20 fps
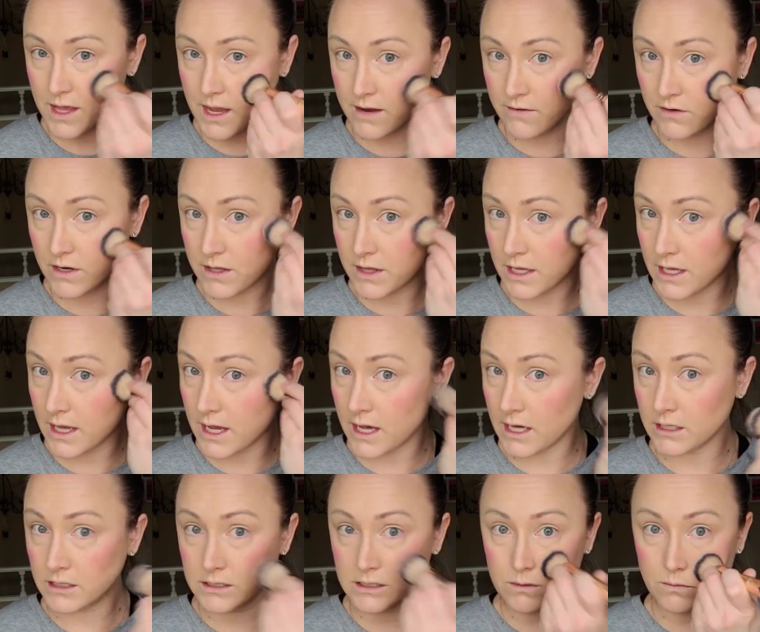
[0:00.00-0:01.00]
everything
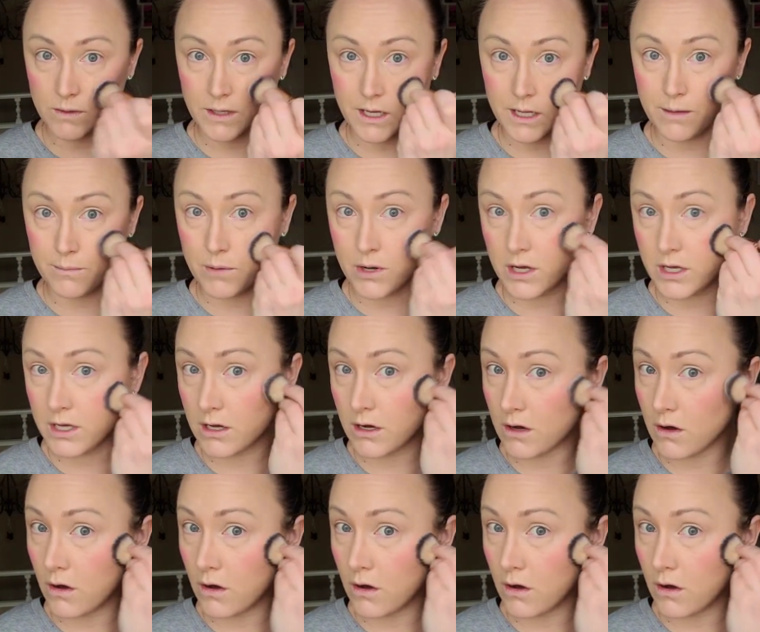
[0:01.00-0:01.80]
else when I put